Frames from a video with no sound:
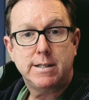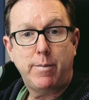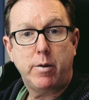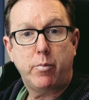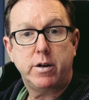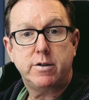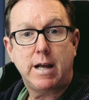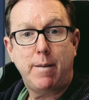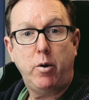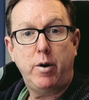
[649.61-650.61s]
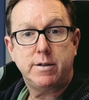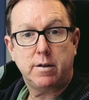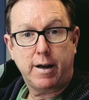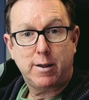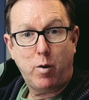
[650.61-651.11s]
Some of the British tabloids,
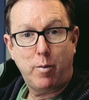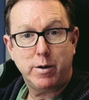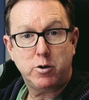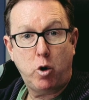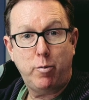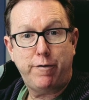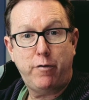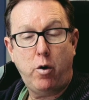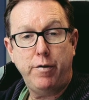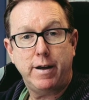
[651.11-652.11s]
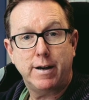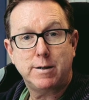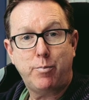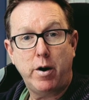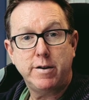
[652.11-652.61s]
like the one we saw before, The
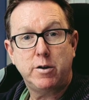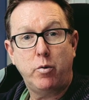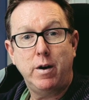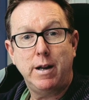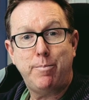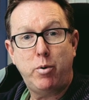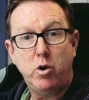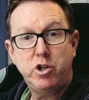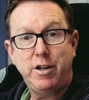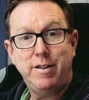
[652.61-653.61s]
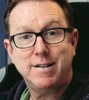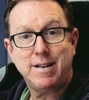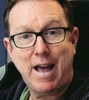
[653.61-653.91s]
Express, are really pushing this